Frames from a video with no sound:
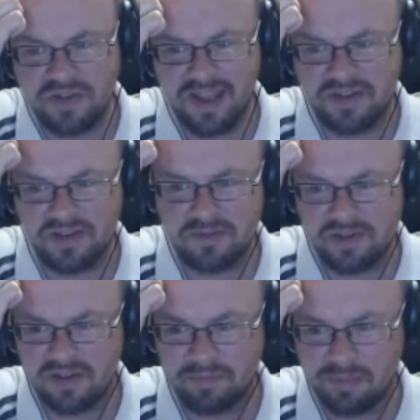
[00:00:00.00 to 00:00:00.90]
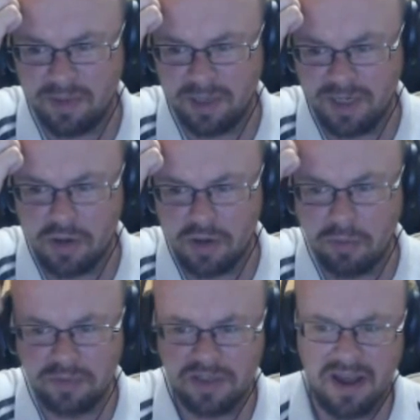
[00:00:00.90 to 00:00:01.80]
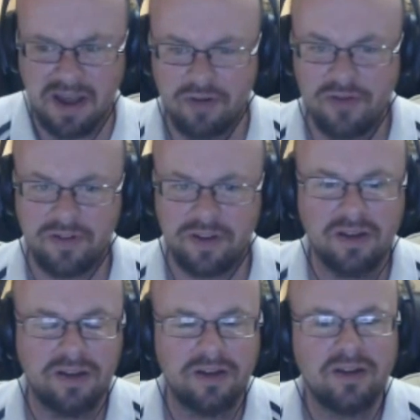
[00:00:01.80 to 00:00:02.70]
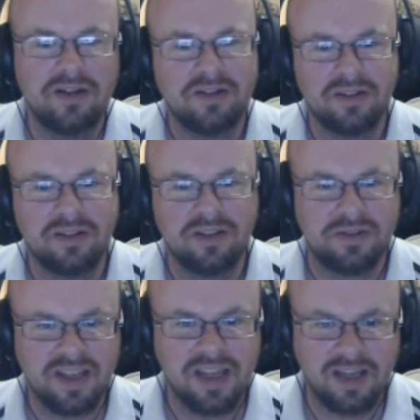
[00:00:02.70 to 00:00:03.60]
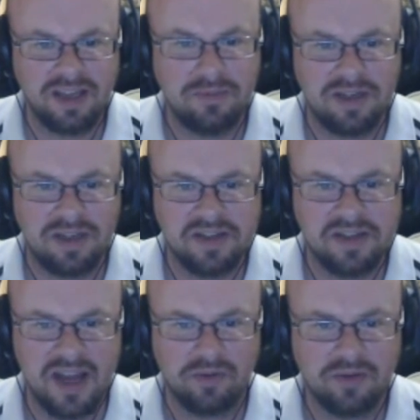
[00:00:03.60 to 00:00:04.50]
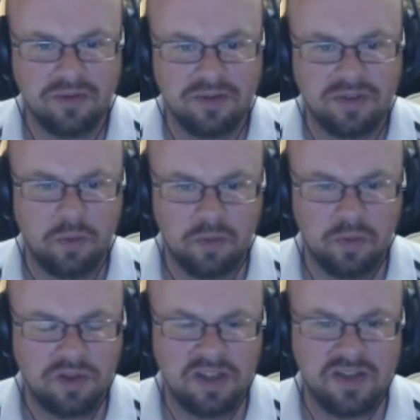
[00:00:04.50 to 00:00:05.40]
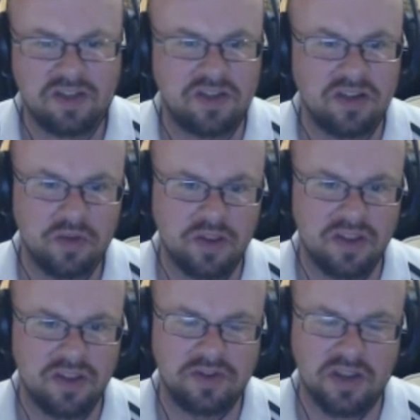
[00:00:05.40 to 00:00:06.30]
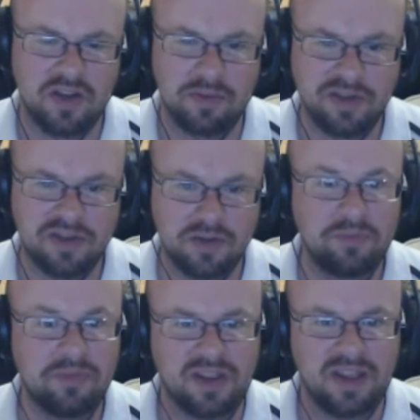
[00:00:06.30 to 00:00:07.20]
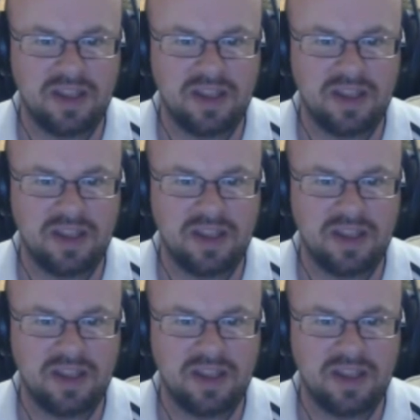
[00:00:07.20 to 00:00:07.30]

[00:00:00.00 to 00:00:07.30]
I'd say it was a big job to dam a river to go digging 18 meters down. Did they just know that there was going to be something there?